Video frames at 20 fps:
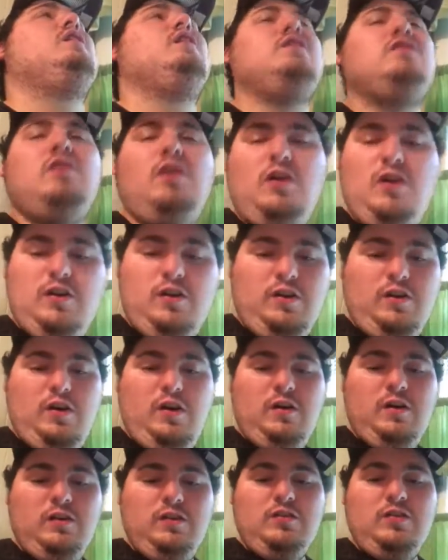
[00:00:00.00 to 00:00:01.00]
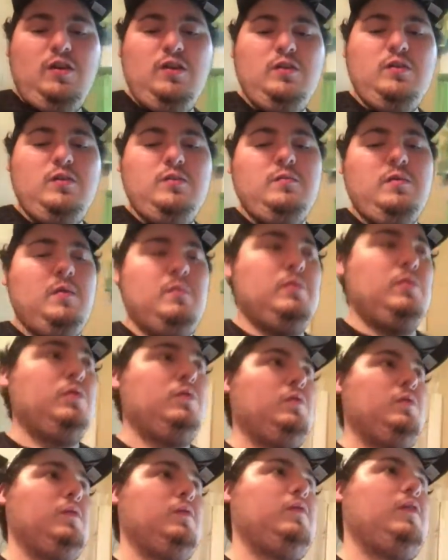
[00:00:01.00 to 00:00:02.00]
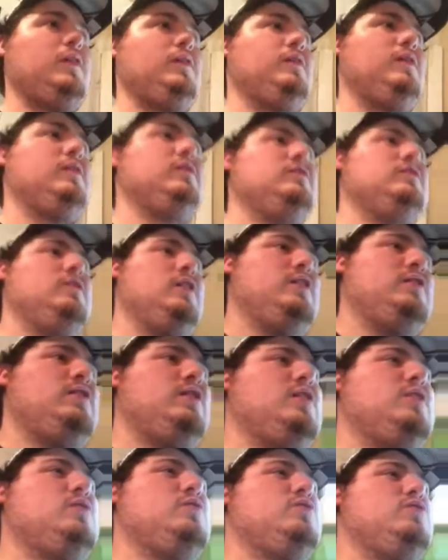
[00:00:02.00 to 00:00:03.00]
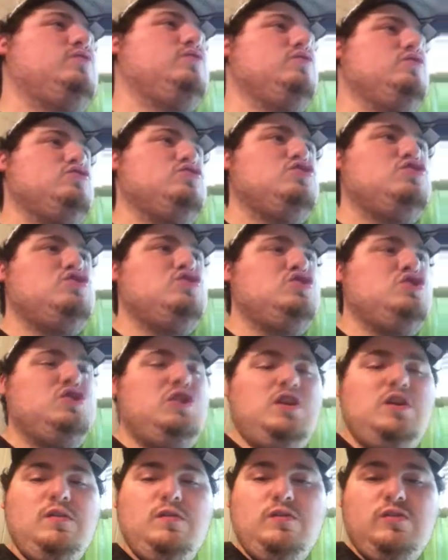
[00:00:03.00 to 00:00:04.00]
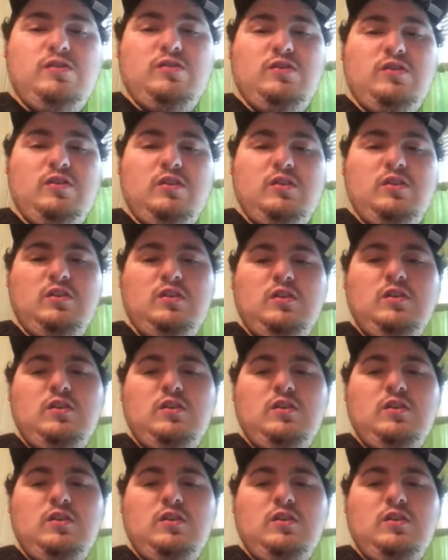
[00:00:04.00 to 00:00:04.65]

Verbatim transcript: It's hard, you know. It's hard to remember who we faced after. I think it was the Chiefs.